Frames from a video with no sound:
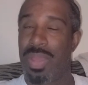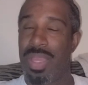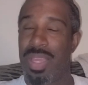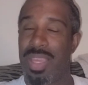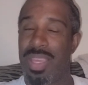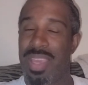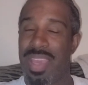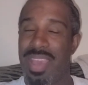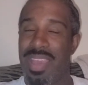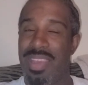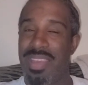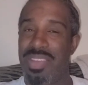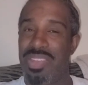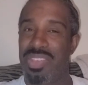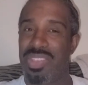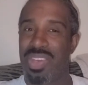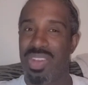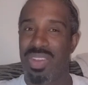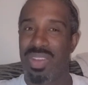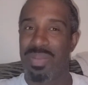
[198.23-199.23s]
Yeah, he's
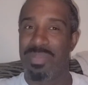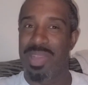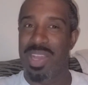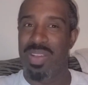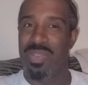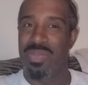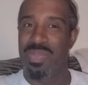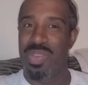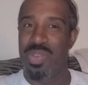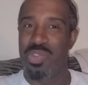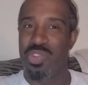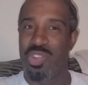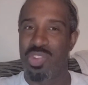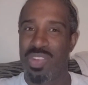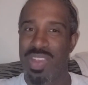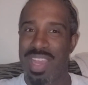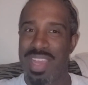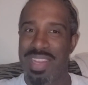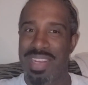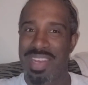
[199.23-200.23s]
talking about Future
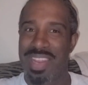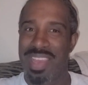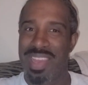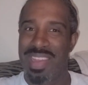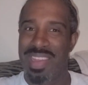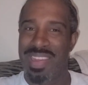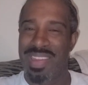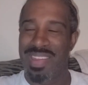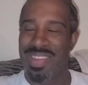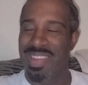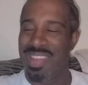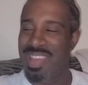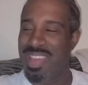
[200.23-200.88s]
right there.